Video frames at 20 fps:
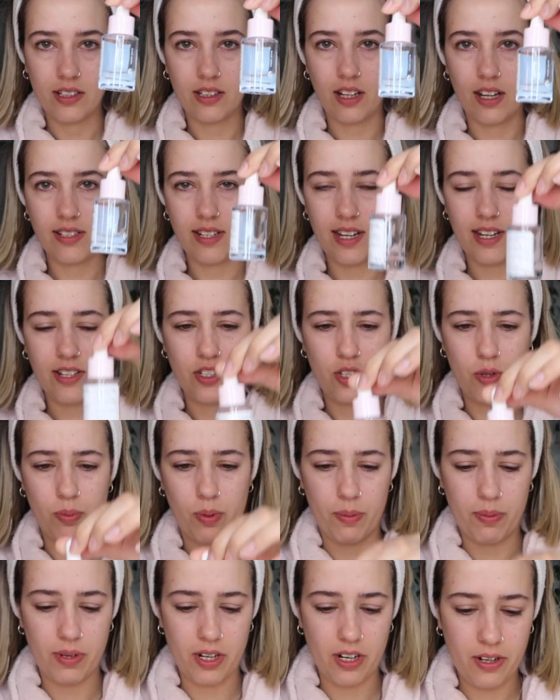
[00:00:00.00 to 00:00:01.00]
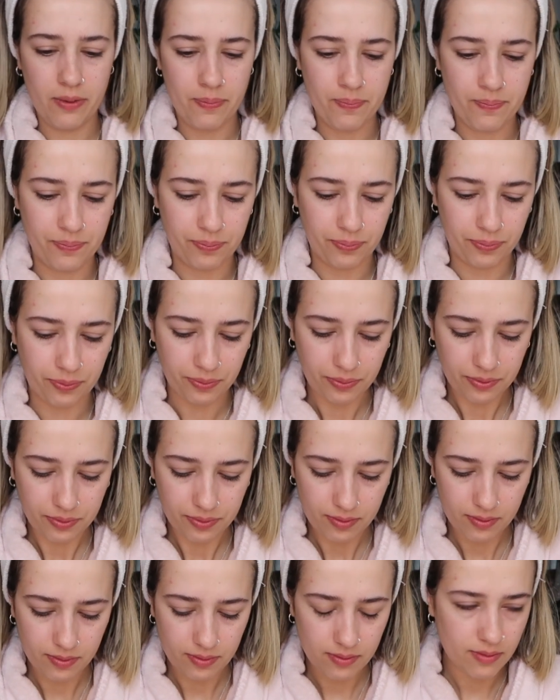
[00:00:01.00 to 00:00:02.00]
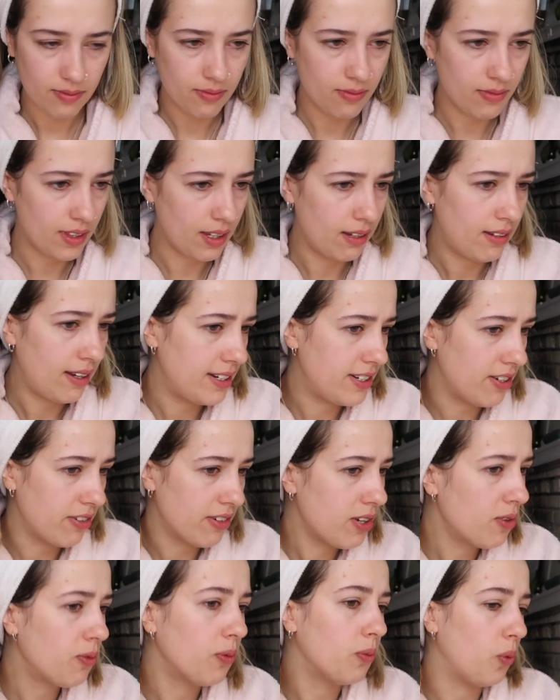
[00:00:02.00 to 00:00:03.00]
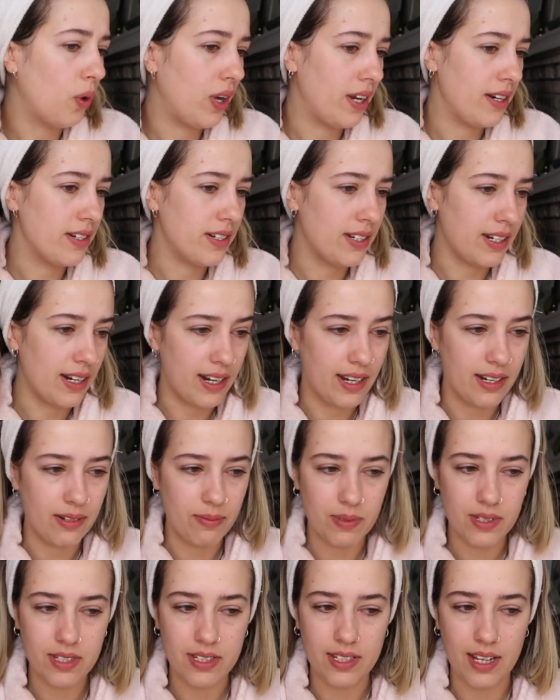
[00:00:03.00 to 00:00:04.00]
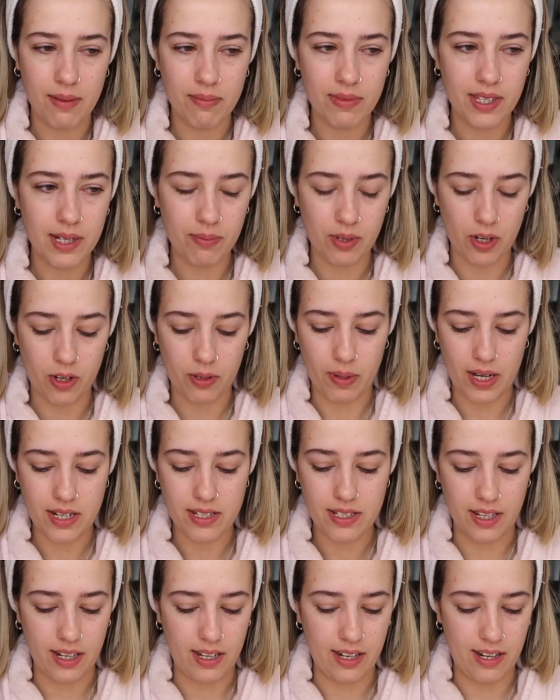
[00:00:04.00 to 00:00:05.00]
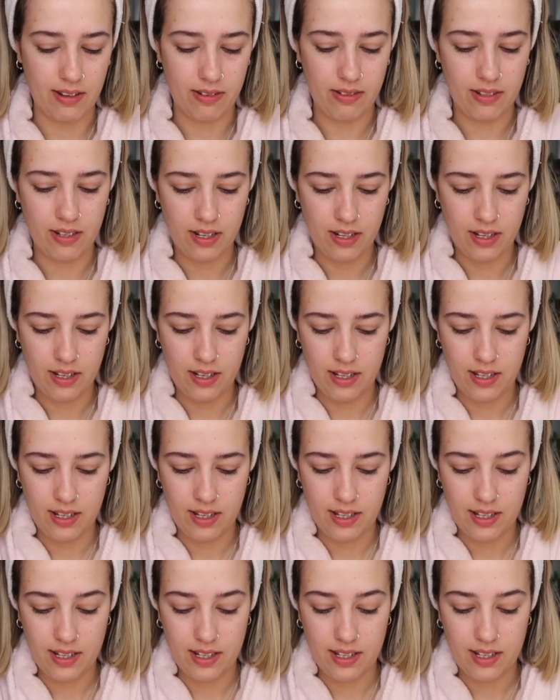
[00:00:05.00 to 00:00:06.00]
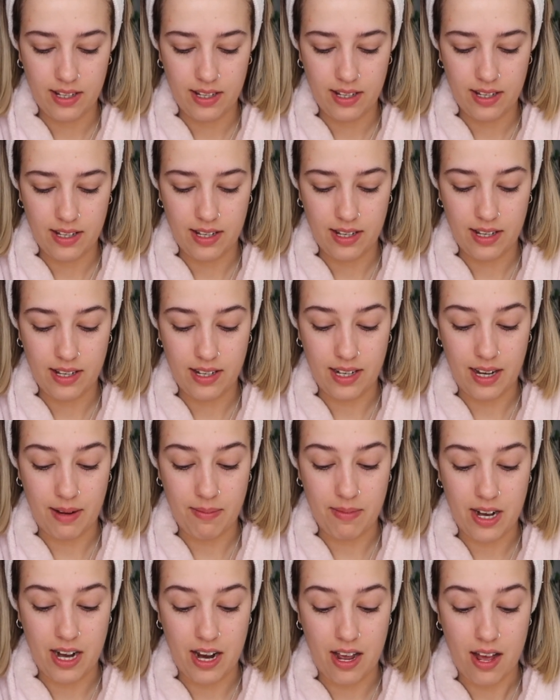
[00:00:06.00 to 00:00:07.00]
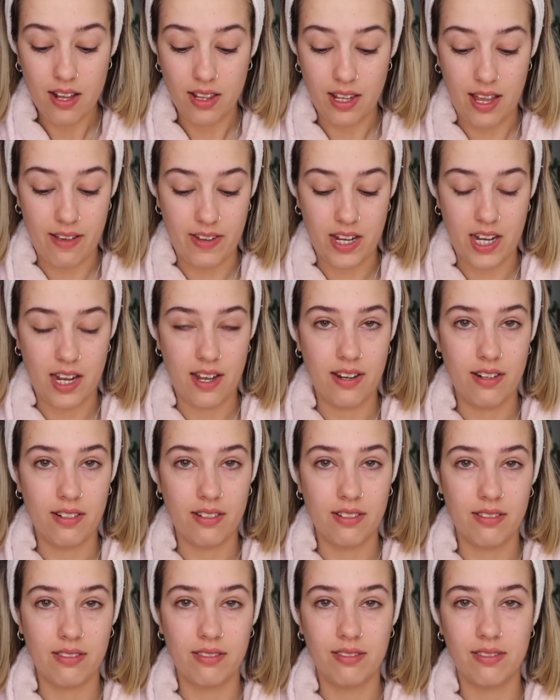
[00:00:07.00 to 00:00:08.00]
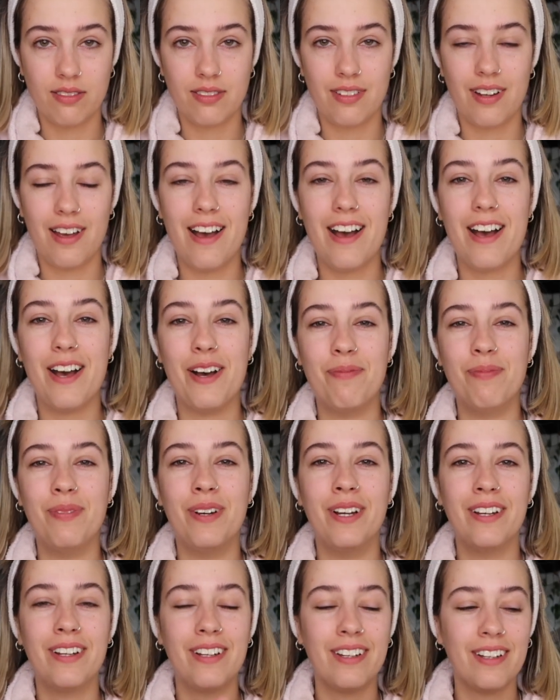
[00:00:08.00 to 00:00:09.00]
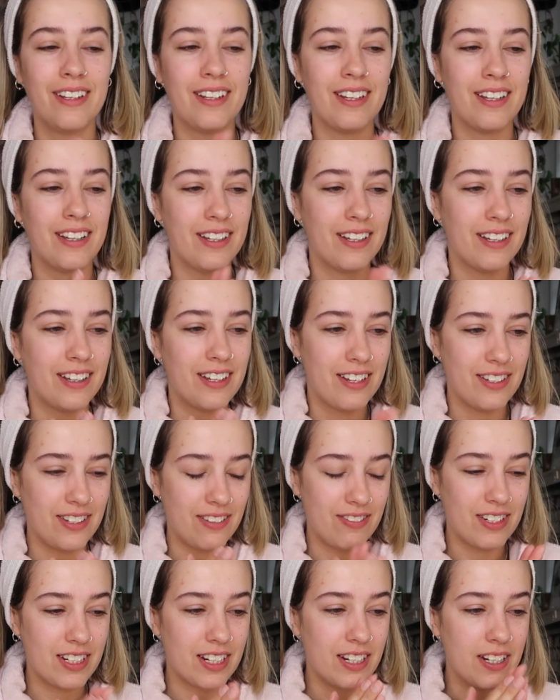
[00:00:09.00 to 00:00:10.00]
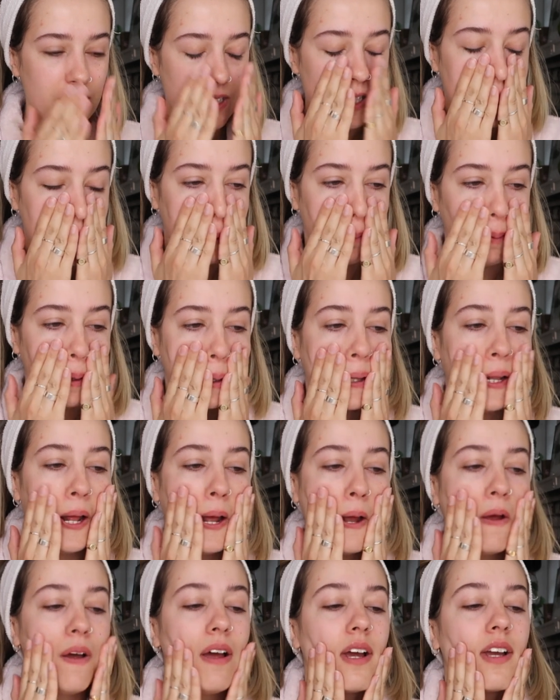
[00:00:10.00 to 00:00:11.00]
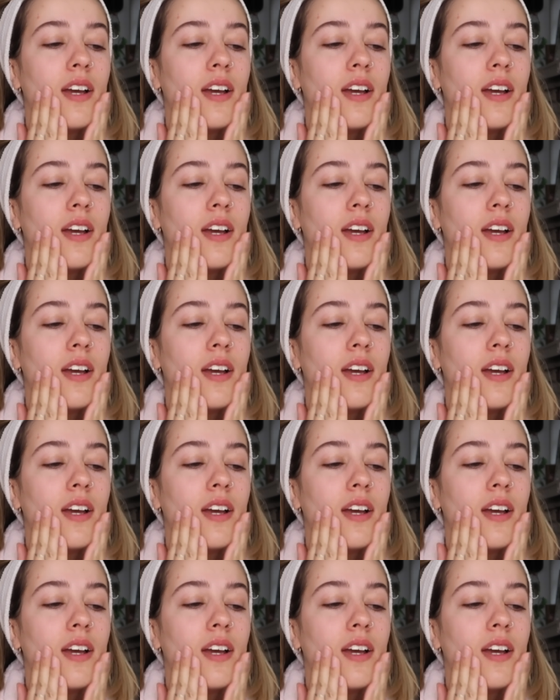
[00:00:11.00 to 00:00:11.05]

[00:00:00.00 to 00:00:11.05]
Glossier Super Pure. I don't know what did it. Something broke my skin out and I'm not loving it. So I'm just going to use a little bit of that.